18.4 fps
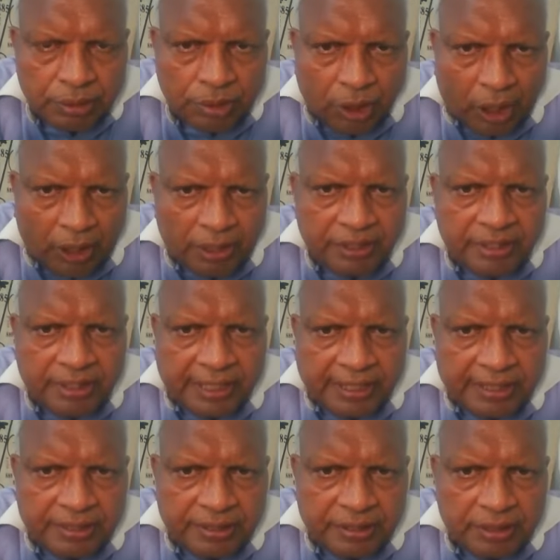
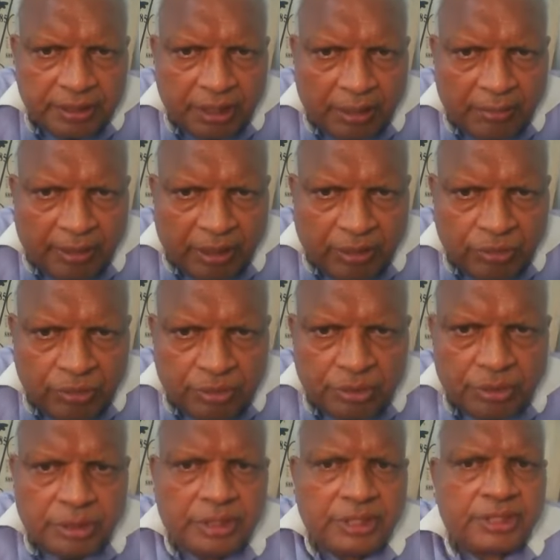contract
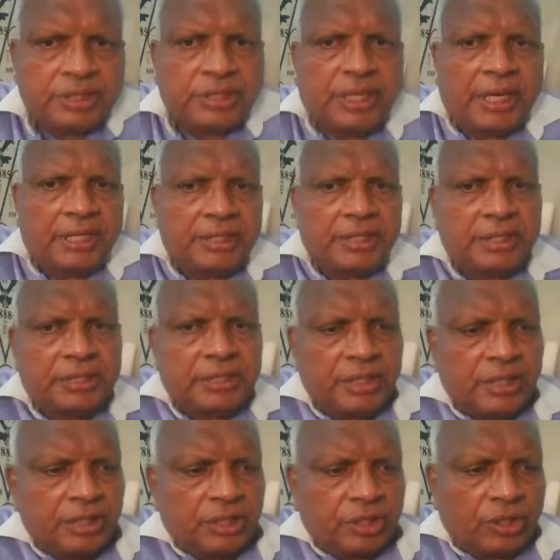amount
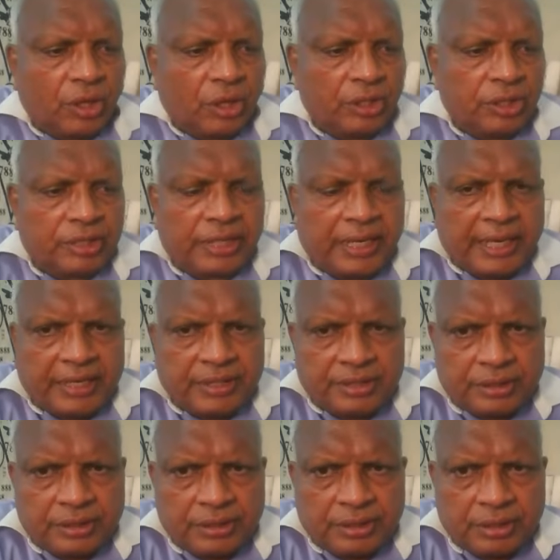stated in
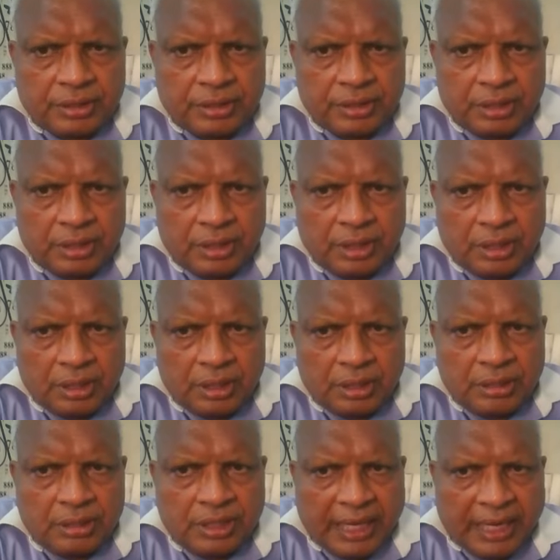contract
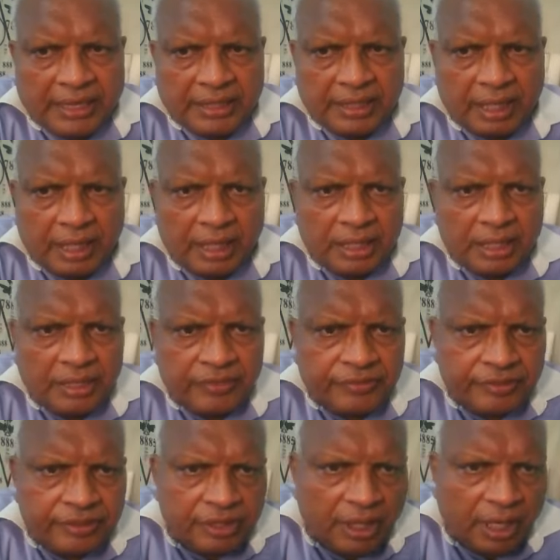data,
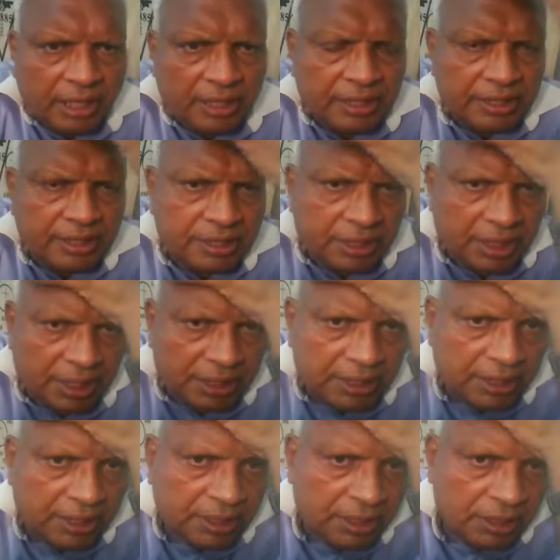if not
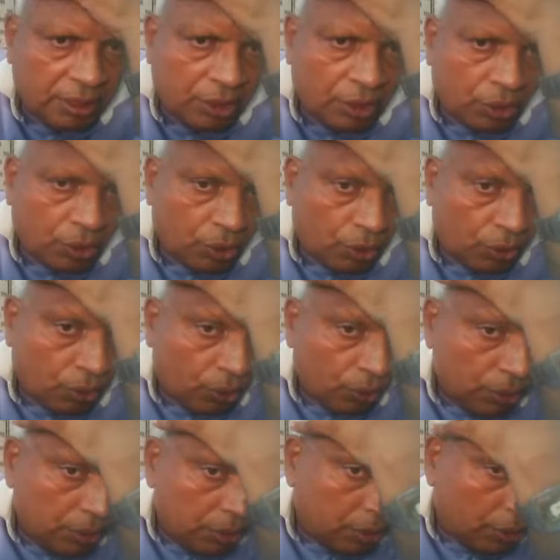stated
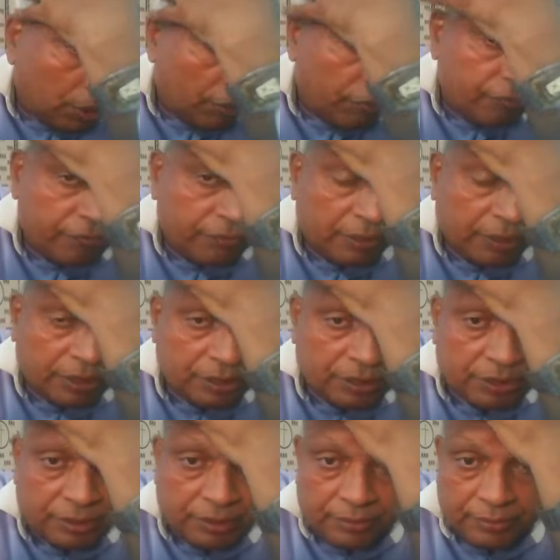whole of
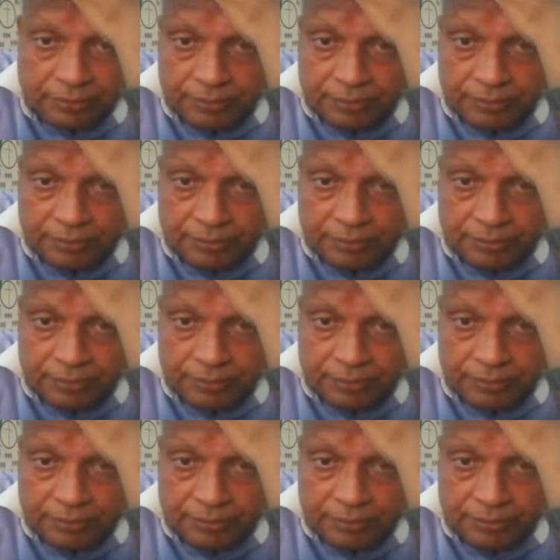works.